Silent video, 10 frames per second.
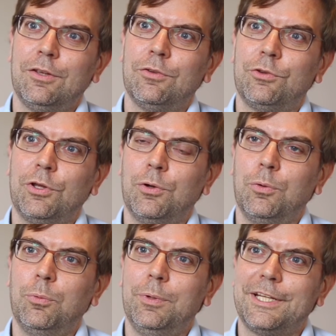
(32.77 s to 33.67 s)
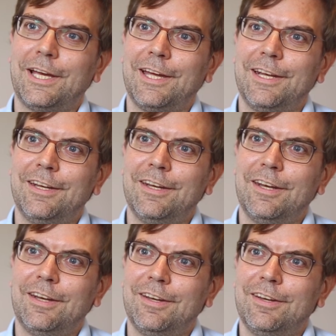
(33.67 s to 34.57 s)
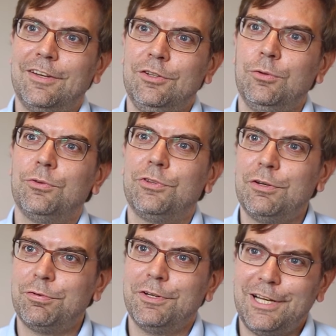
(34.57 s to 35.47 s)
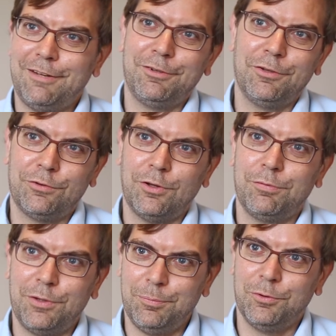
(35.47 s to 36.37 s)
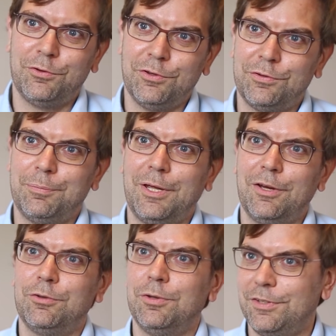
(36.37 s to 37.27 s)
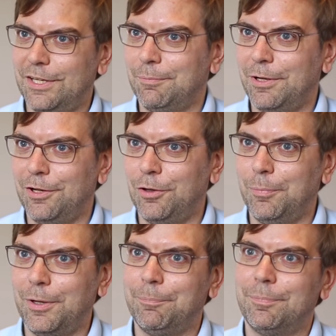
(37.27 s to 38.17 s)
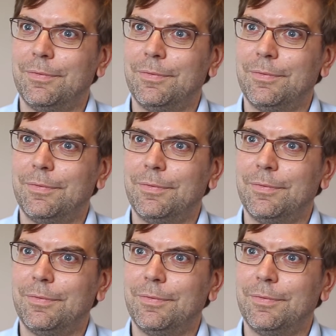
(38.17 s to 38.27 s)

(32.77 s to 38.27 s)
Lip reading: So we can use different levels of the immune system now to attack myeloma.